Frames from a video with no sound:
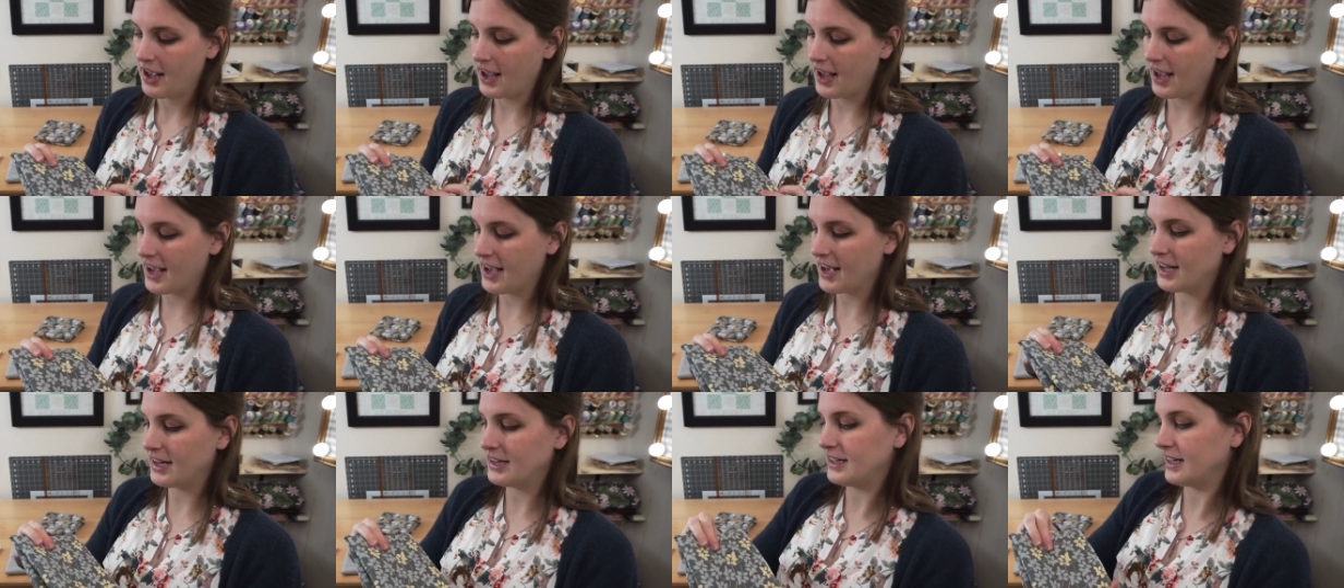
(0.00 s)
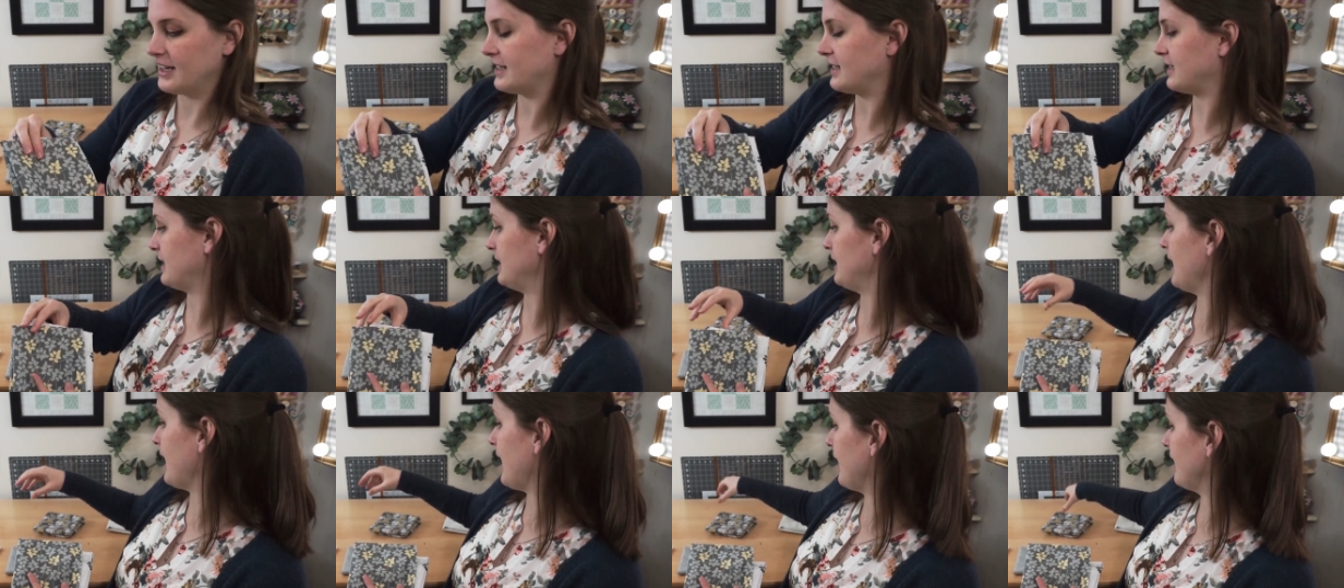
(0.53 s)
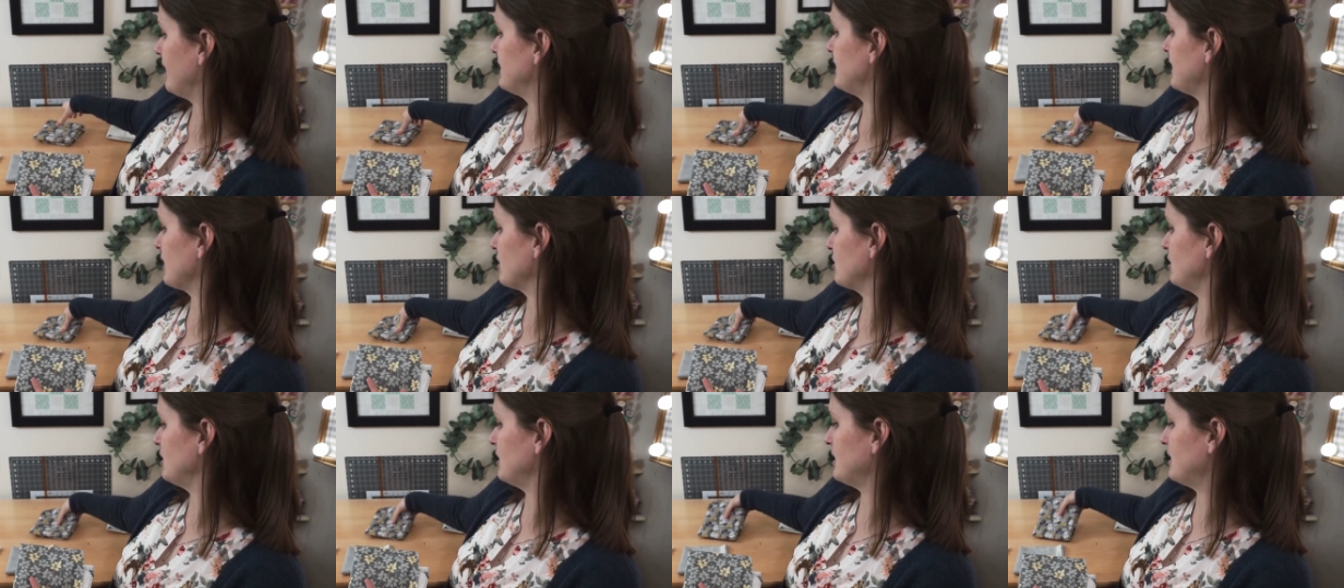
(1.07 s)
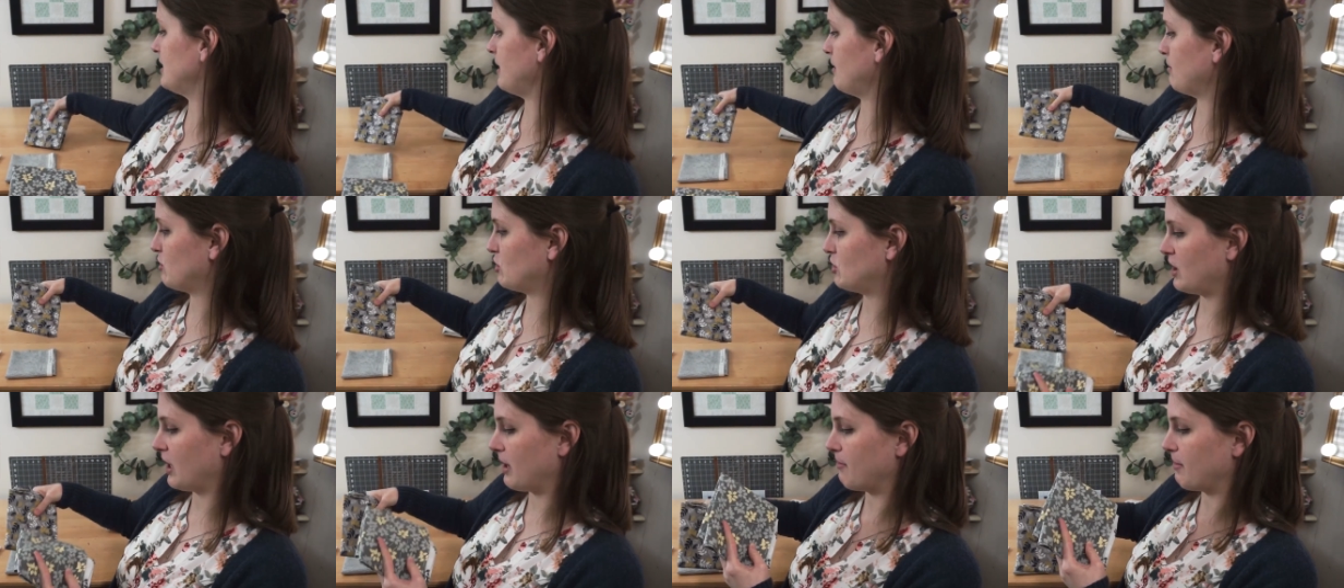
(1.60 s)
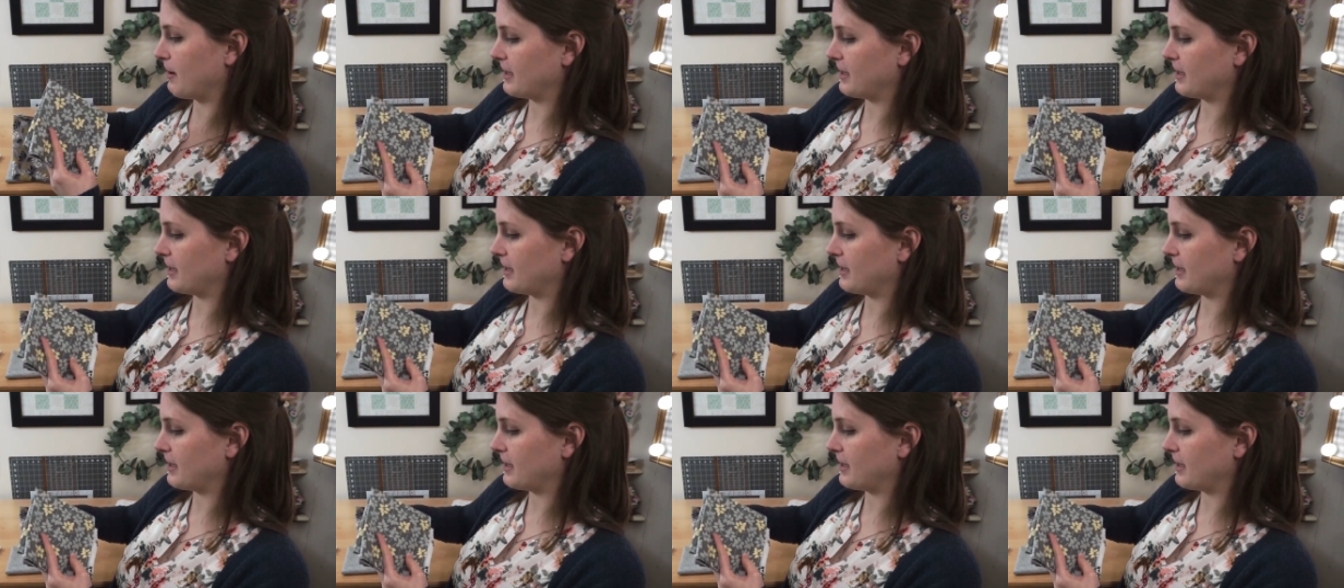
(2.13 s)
And it's actually the same shape